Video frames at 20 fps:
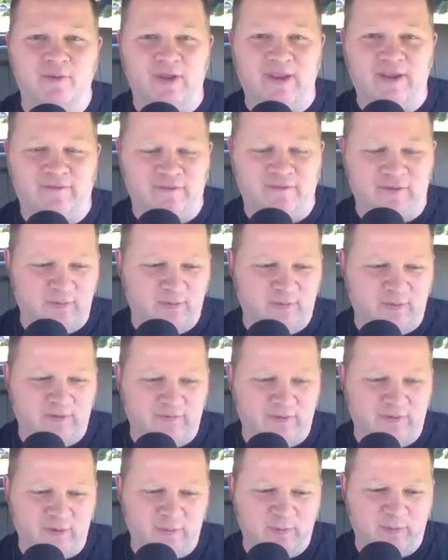if
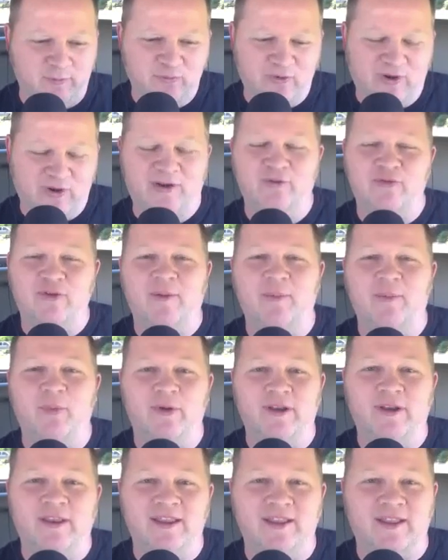you try to drop
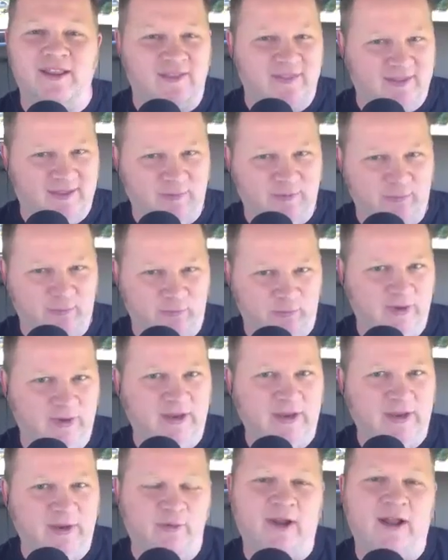one in, it
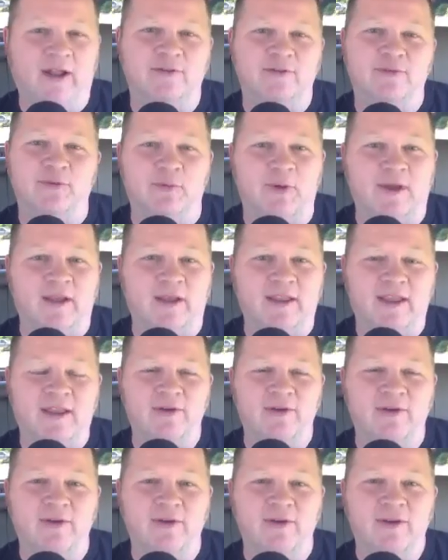really crowds the
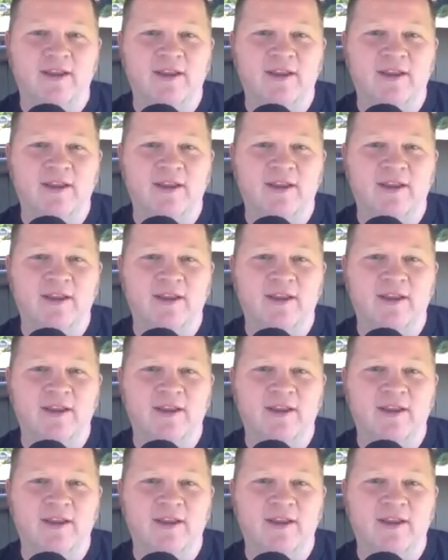radiator.